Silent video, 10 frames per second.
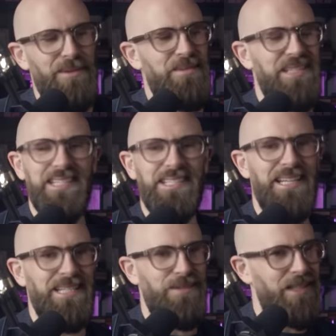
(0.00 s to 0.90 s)
a moment in
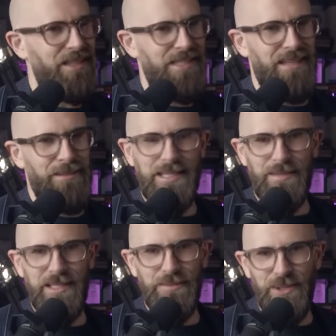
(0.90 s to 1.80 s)
today's video to deliver
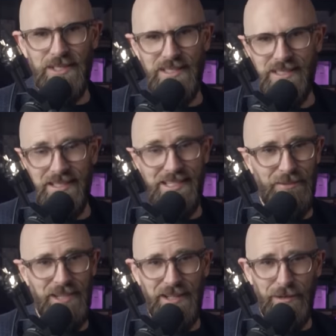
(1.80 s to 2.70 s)
something important. It's
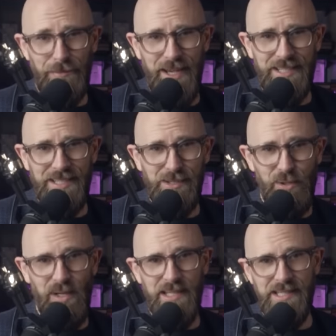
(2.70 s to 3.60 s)
something that affects us
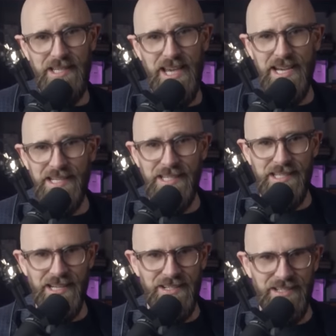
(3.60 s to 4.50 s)
all in today's
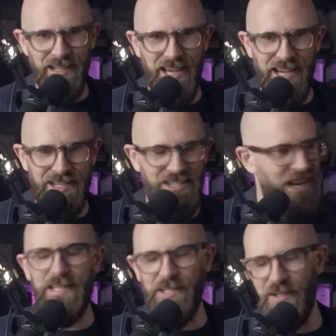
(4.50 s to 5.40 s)
digital age.
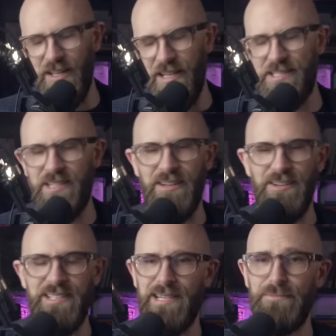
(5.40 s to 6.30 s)
It's online
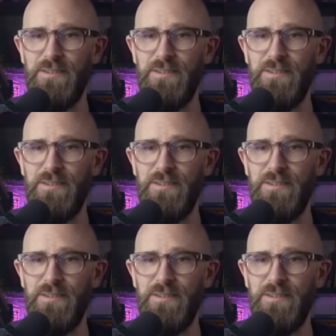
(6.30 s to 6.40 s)
security and